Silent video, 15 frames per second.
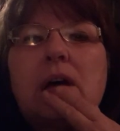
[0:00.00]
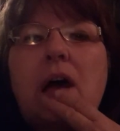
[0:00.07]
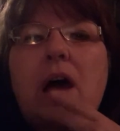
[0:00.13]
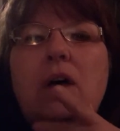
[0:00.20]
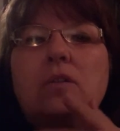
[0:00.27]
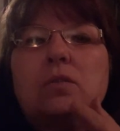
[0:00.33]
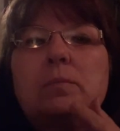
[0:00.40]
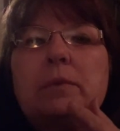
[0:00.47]

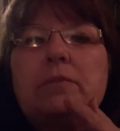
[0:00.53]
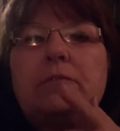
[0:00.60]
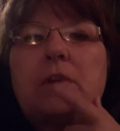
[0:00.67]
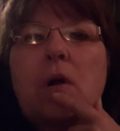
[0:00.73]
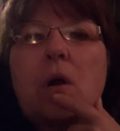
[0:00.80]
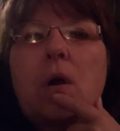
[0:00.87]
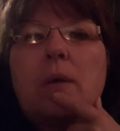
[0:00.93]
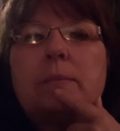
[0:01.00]
Alderman
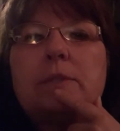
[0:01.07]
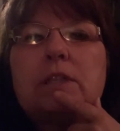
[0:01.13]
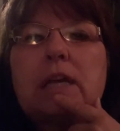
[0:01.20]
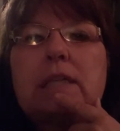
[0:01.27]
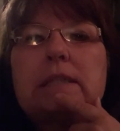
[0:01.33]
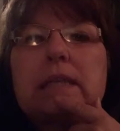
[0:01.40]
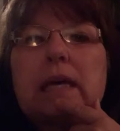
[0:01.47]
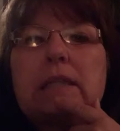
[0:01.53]
Farms,
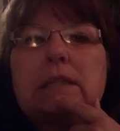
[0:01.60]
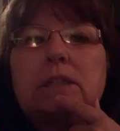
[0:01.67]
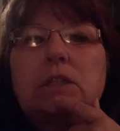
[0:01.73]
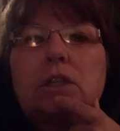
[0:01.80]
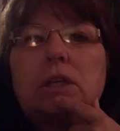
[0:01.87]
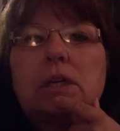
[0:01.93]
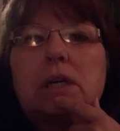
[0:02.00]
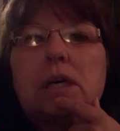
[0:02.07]
yes, that's
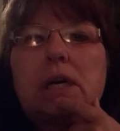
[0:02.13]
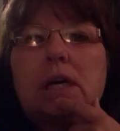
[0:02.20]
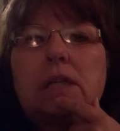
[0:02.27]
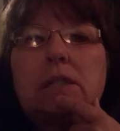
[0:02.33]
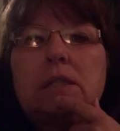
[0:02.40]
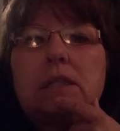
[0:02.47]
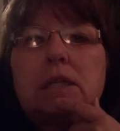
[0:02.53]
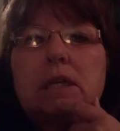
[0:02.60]
good.